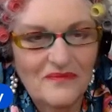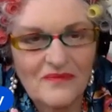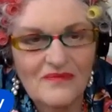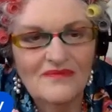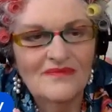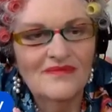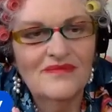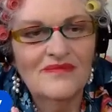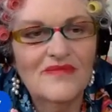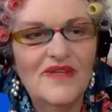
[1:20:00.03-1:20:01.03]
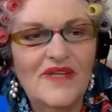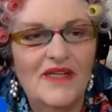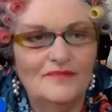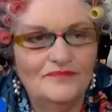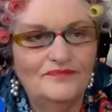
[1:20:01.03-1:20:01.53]
the church
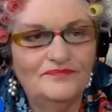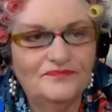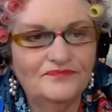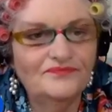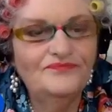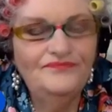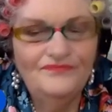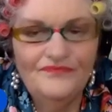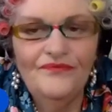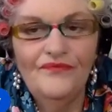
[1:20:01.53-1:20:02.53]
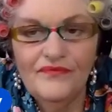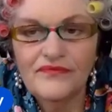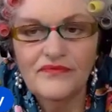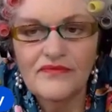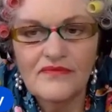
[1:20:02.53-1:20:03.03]
sales, the yard sales, the
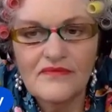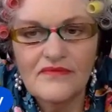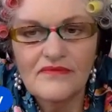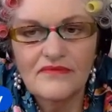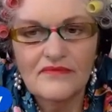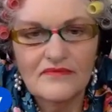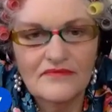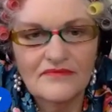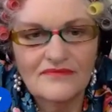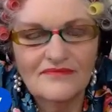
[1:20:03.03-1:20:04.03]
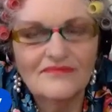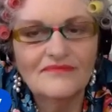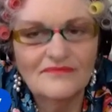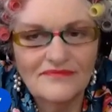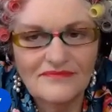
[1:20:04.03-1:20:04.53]
garage sales,
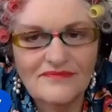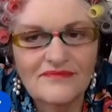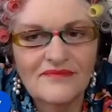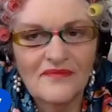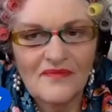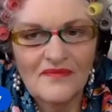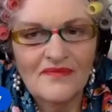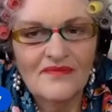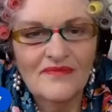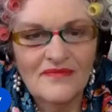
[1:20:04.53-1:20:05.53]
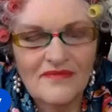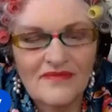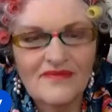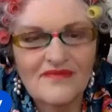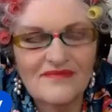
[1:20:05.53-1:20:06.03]
Brad and Jazz's
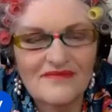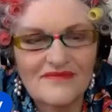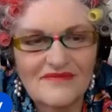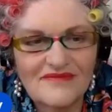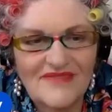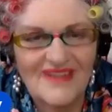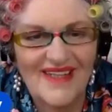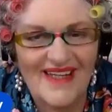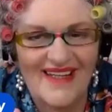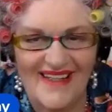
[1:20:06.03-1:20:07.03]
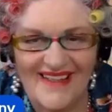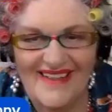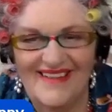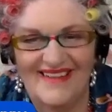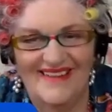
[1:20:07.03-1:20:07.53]
warehouse. Yeah, if you're breaking
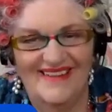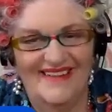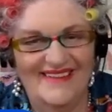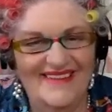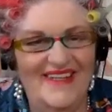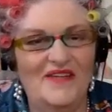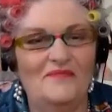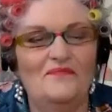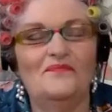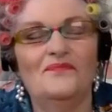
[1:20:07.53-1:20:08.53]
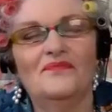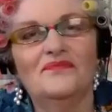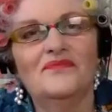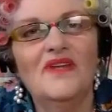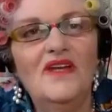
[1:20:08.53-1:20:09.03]
into there.
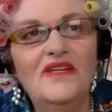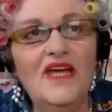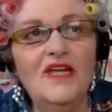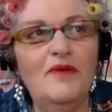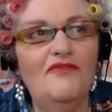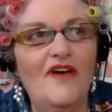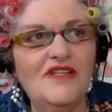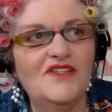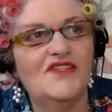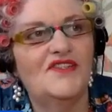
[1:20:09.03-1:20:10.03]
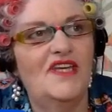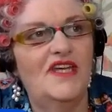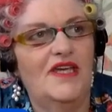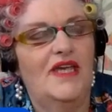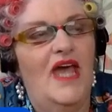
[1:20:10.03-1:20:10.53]
Tag us. Yeah, it'd be fun to
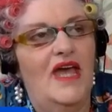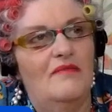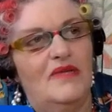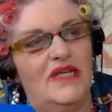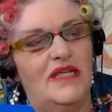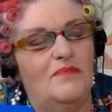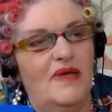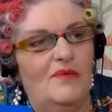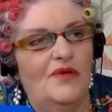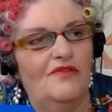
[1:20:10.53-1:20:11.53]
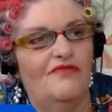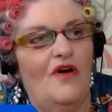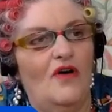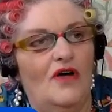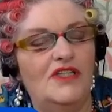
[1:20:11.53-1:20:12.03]
see how many people can
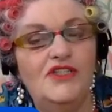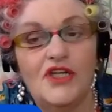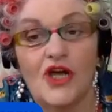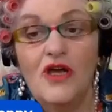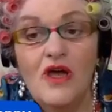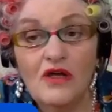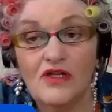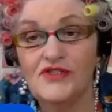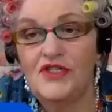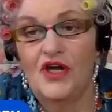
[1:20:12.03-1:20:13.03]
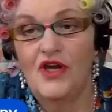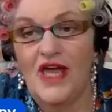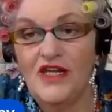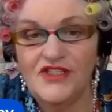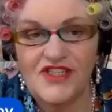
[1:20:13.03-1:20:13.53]
find, because,
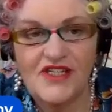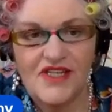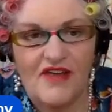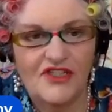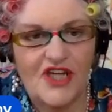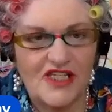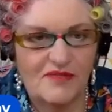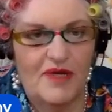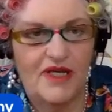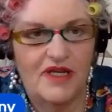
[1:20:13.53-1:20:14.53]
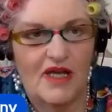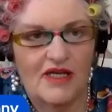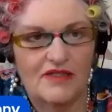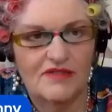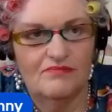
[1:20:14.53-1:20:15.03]
and it doesn't have to just be
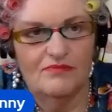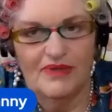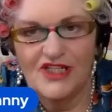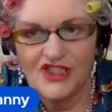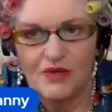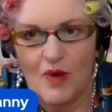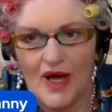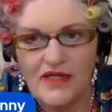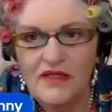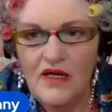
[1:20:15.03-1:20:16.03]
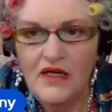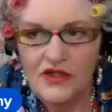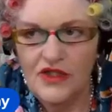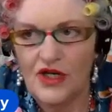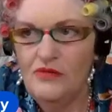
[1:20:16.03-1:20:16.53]
a plushy one,
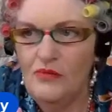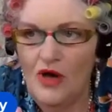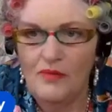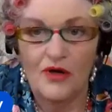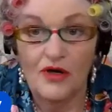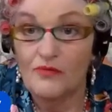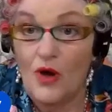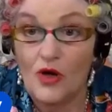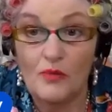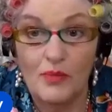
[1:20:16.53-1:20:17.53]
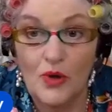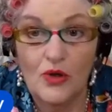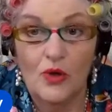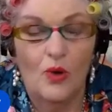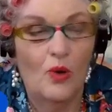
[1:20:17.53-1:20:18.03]
it might be on a book
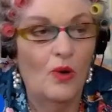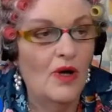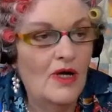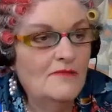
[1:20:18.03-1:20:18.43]
or,